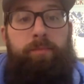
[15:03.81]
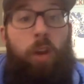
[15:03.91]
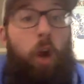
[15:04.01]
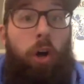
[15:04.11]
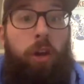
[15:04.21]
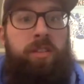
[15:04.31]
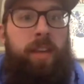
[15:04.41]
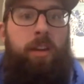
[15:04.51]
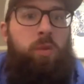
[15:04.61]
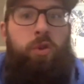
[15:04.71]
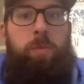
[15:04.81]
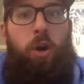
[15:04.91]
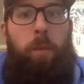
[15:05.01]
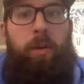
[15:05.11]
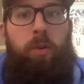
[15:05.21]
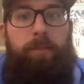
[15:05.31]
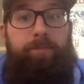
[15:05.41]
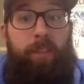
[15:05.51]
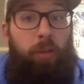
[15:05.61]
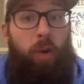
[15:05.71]
All you're saying is, would you be open to it?
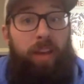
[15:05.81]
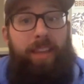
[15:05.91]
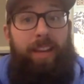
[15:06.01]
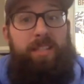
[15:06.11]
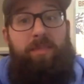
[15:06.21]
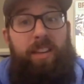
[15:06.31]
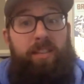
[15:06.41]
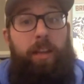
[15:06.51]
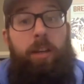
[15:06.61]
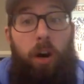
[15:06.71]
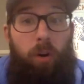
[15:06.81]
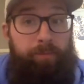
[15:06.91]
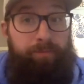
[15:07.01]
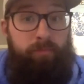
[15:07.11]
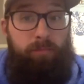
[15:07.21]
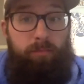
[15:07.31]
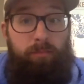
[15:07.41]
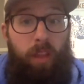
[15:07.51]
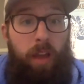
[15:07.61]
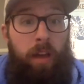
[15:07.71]
Now, the great thing is, if they say no,
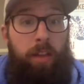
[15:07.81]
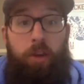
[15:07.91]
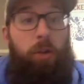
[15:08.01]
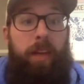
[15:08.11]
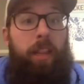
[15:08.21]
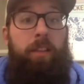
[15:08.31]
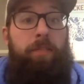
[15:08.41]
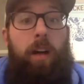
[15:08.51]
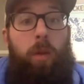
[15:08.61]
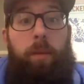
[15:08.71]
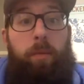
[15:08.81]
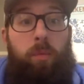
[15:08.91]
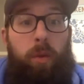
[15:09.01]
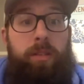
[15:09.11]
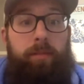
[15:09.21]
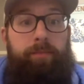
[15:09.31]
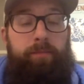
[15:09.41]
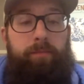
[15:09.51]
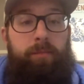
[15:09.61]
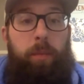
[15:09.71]
they'll immediately follow it up with a reason.
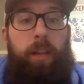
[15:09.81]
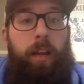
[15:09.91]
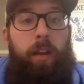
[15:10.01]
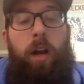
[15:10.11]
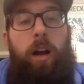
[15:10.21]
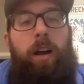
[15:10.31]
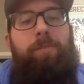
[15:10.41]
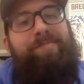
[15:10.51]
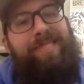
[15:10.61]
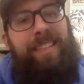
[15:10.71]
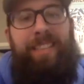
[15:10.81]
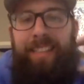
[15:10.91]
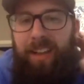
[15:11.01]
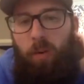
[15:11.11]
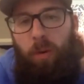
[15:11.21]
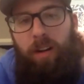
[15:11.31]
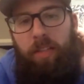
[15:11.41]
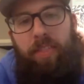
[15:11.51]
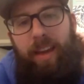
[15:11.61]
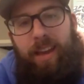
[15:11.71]
They'll be like, well, the
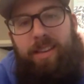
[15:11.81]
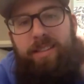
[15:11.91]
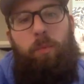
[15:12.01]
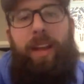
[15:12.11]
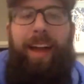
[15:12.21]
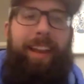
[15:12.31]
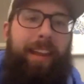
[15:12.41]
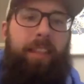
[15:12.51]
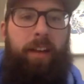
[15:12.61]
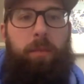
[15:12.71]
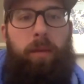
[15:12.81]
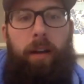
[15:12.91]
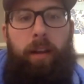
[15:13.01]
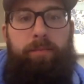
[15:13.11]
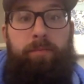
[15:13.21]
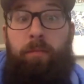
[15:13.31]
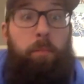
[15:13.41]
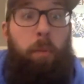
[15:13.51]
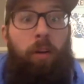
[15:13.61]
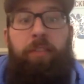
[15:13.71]
thing is, we kind of need to think about it.
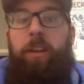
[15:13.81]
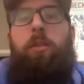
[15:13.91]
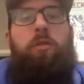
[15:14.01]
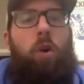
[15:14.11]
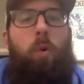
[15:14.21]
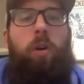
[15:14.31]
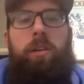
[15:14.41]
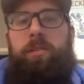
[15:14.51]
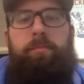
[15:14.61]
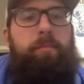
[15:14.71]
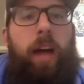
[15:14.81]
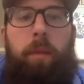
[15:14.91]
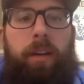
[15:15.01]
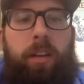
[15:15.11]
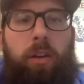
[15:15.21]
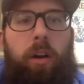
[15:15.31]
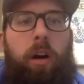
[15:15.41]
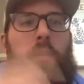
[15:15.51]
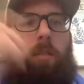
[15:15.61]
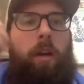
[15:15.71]
Perfect. No worries. Not a big deal at
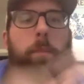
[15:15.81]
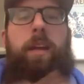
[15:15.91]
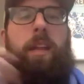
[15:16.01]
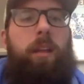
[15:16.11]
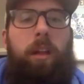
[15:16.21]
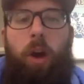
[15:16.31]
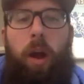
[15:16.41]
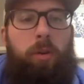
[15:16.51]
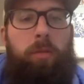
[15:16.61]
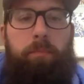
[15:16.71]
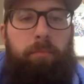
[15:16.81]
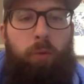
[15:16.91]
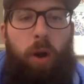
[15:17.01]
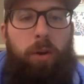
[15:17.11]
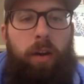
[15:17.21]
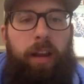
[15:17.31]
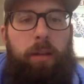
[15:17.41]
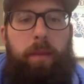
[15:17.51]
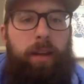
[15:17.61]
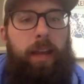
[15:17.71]
all. Immediately grab your handy
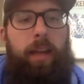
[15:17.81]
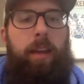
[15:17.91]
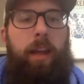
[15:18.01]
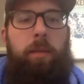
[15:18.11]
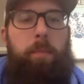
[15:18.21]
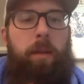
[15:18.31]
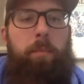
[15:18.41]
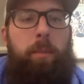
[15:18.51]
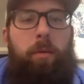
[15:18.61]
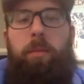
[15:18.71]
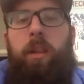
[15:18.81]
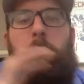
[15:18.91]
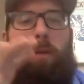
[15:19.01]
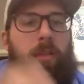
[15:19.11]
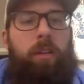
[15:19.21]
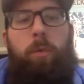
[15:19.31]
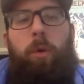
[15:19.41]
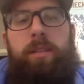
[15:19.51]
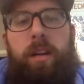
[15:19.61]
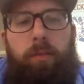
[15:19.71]
dandy pen and paper and be like, perfect, let me write
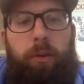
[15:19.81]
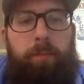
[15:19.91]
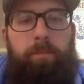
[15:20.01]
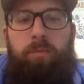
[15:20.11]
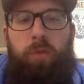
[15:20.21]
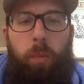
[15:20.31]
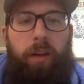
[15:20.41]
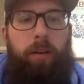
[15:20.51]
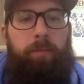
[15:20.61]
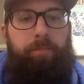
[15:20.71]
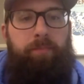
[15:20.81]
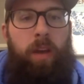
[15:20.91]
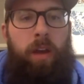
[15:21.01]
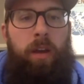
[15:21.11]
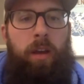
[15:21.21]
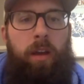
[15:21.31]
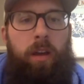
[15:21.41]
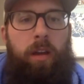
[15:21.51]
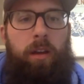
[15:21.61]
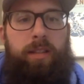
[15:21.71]
it down for you. No big deal.
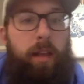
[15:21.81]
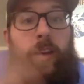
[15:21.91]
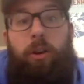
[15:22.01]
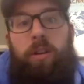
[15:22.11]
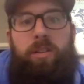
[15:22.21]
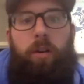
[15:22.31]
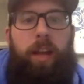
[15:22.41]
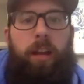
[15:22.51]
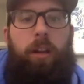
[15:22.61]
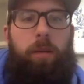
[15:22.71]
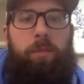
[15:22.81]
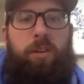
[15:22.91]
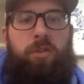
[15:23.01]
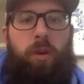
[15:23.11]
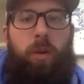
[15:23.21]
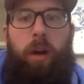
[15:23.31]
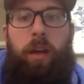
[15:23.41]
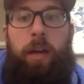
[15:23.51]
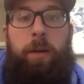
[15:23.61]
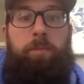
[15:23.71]
It's not like you're going to start handling objections right away.
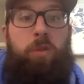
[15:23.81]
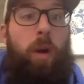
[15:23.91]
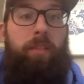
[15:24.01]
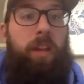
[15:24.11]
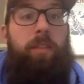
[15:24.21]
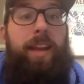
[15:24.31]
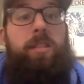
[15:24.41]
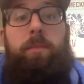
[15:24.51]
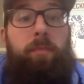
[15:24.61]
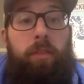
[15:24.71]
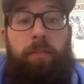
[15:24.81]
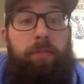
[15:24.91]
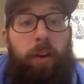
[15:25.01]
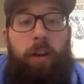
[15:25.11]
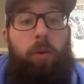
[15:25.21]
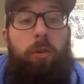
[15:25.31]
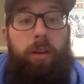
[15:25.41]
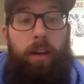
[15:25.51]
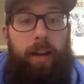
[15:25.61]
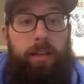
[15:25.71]
You haven't even asked them for the freaking order
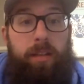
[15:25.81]
yet, guys.